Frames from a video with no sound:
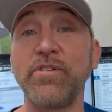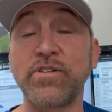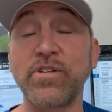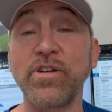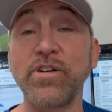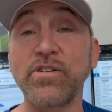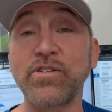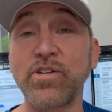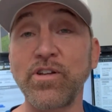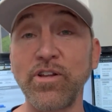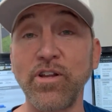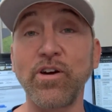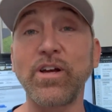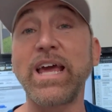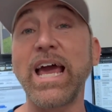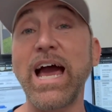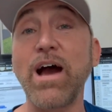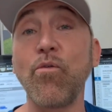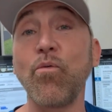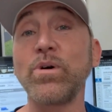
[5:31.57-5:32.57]
to, to look
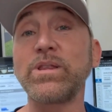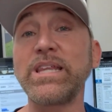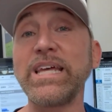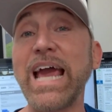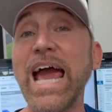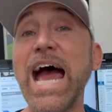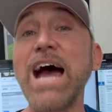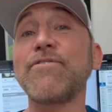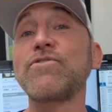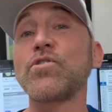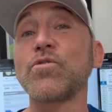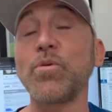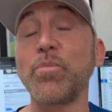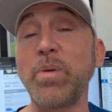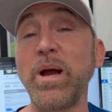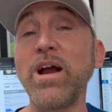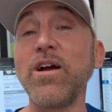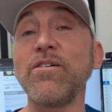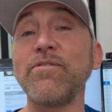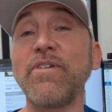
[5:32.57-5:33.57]
at what the after
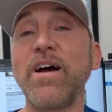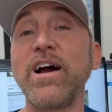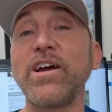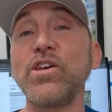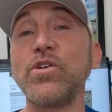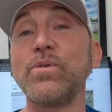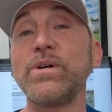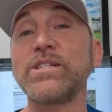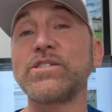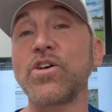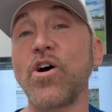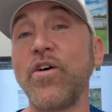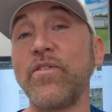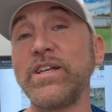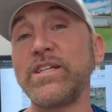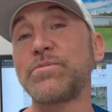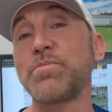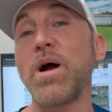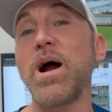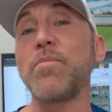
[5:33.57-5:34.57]
repair value is on
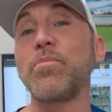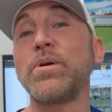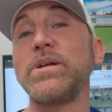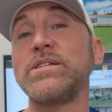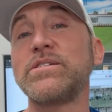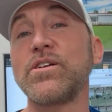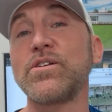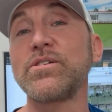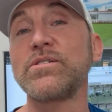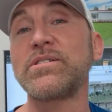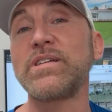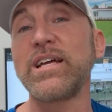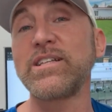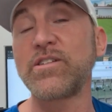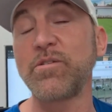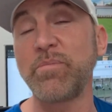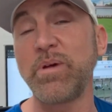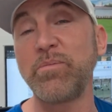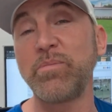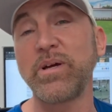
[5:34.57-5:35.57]
these properties that are sent
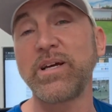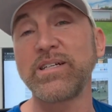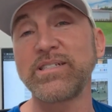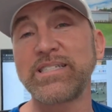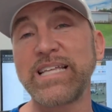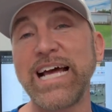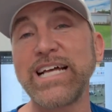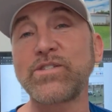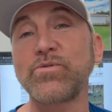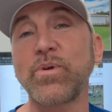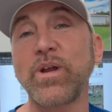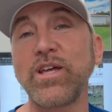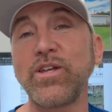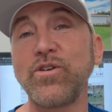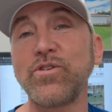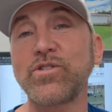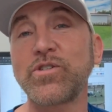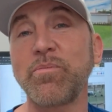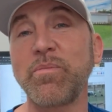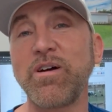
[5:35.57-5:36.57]
to me because that's what I
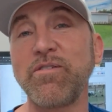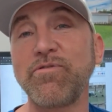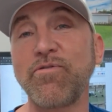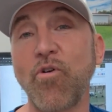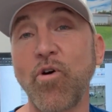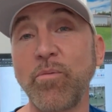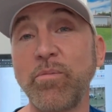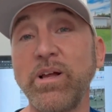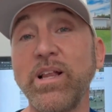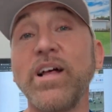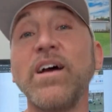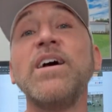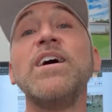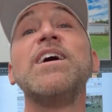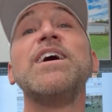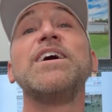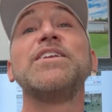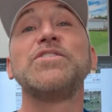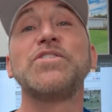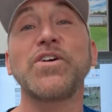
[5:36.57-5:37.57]
use in my formula
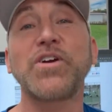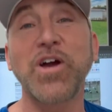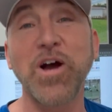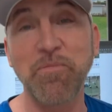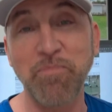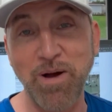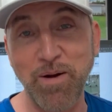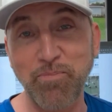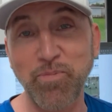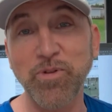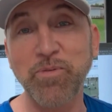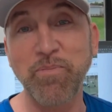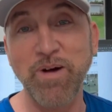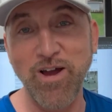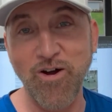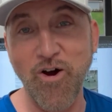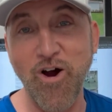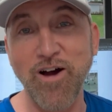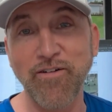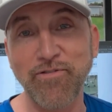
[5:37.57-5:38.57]
to come up with
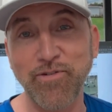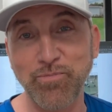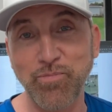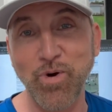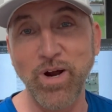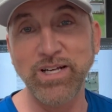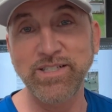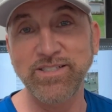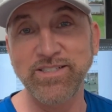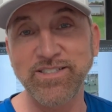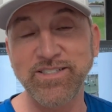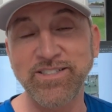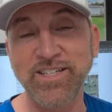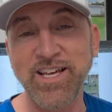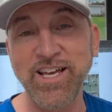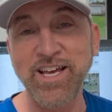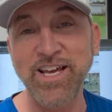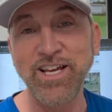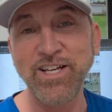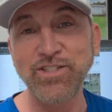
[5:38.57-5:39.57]
my offer prices.
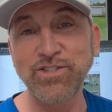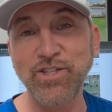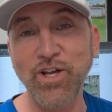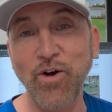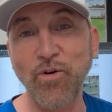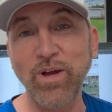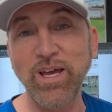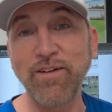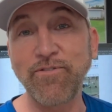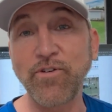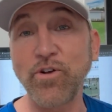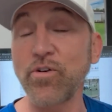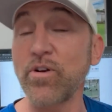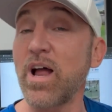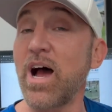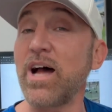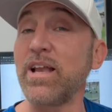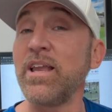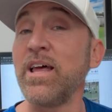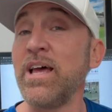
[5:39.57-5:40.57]
So if you're
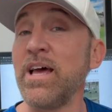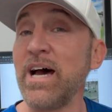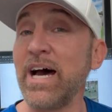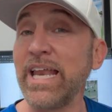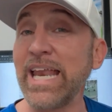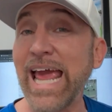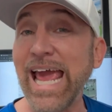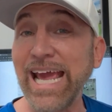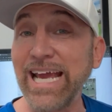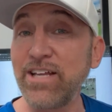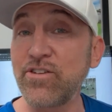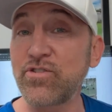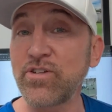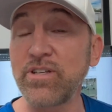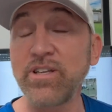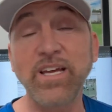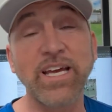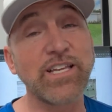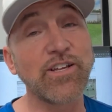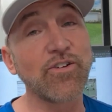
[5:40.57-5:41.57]
not an
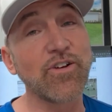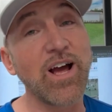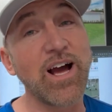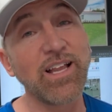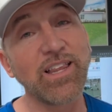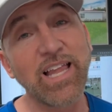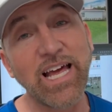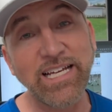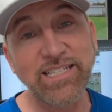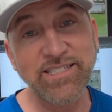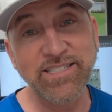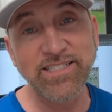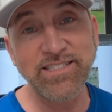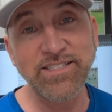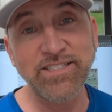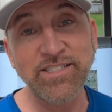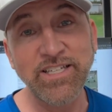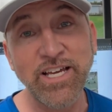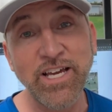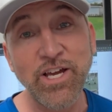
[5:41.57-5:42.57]
agent and you're not
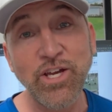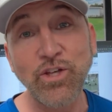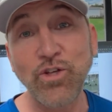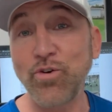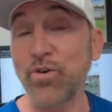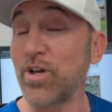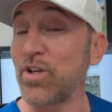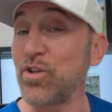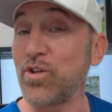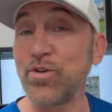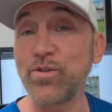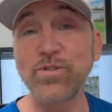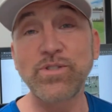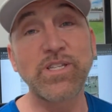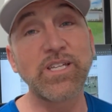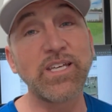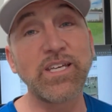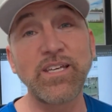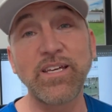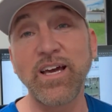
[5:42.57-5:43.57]
licensed, you can use
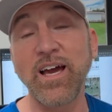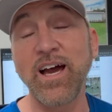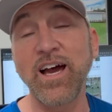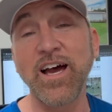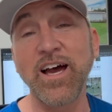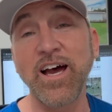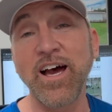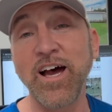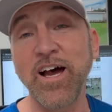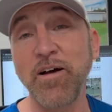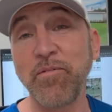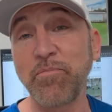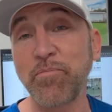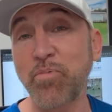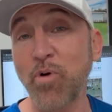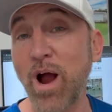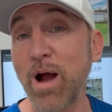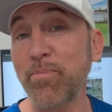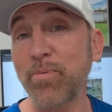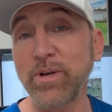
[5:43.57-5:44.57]
the uh, um,
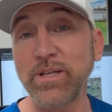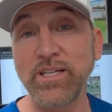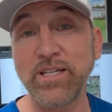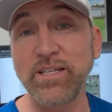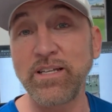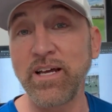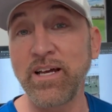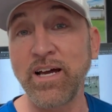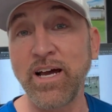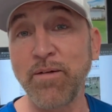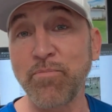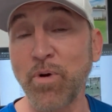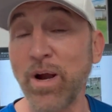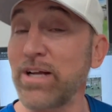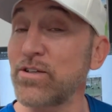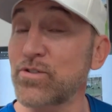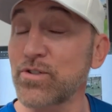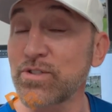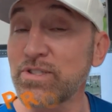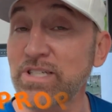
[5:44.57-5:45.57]
property
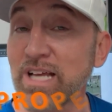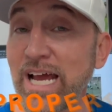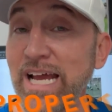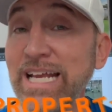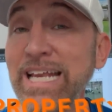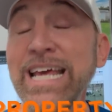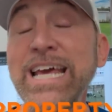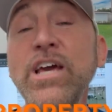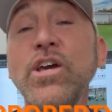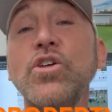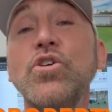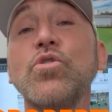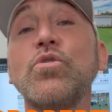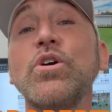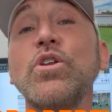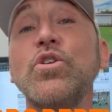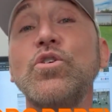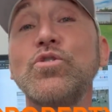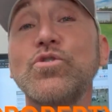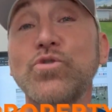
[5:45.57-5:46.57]
appraiser site. You
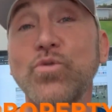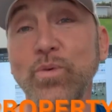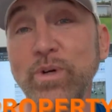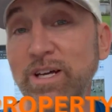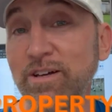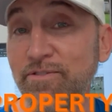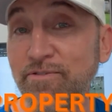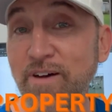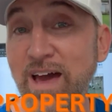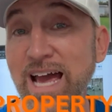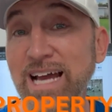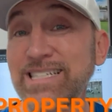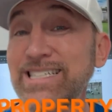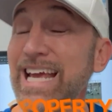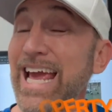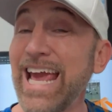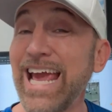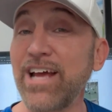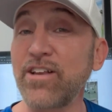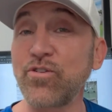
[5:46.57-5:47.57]
can use Reifax
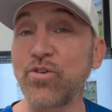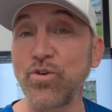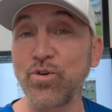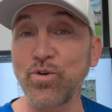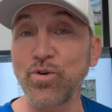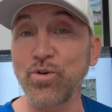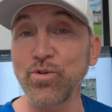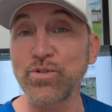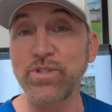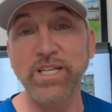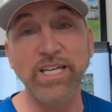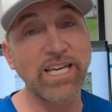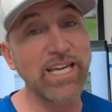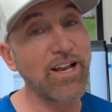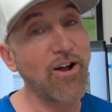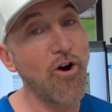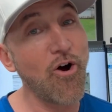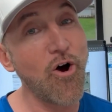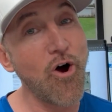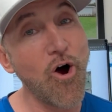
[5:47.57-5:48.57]
and Google to
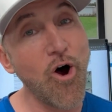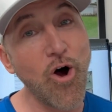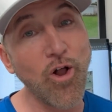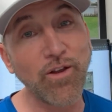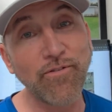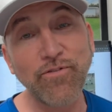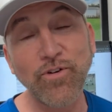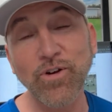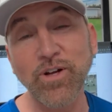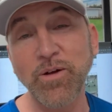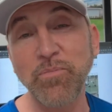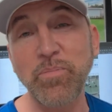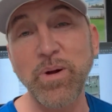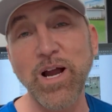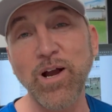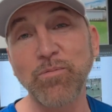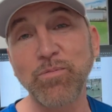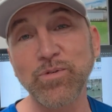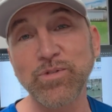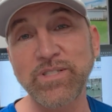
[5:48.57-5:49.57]
get all of your
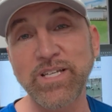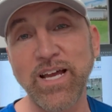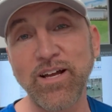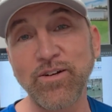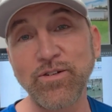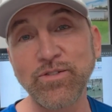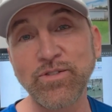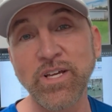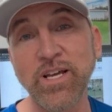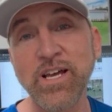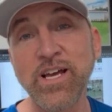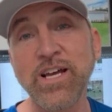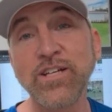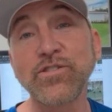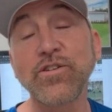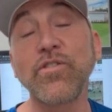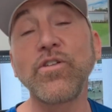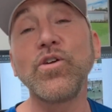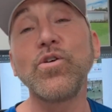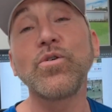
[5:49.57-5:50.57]
comparable sales
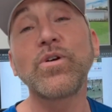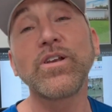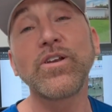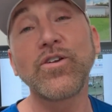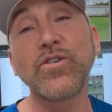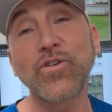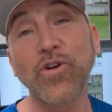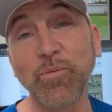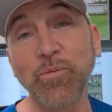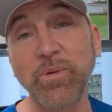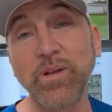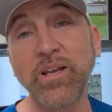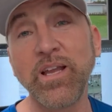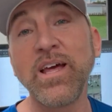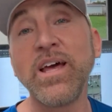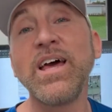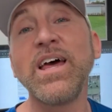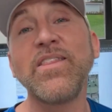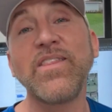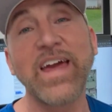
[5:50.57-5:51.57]
so that you can determine
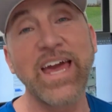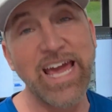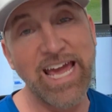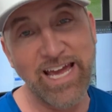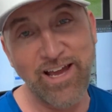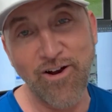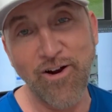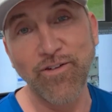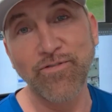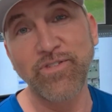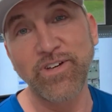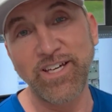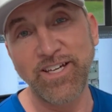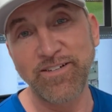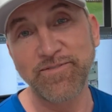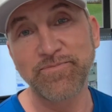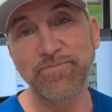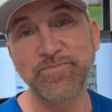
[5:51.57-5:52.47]
the ARV.